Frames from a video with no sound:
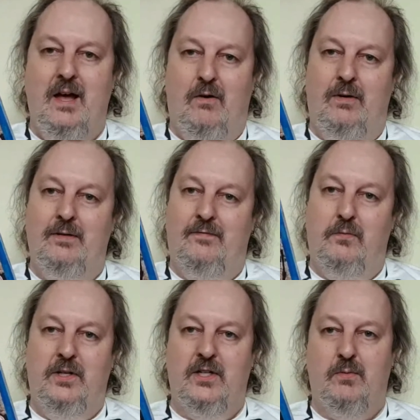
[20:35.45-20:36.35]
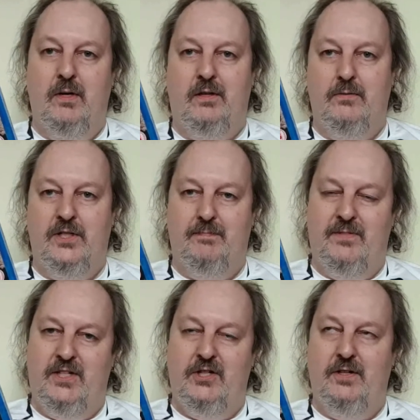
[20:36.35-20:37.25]
For what it's worth, I was
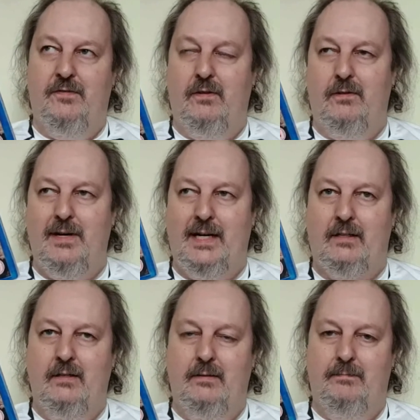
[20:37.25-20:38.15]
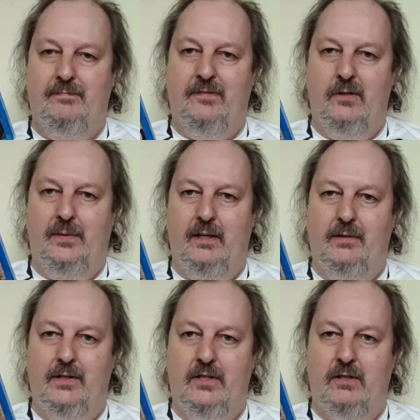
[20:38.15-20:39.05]
searching for Arachnophobia
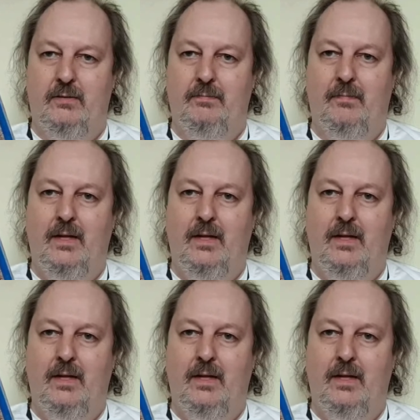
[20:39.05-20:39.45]
at the time,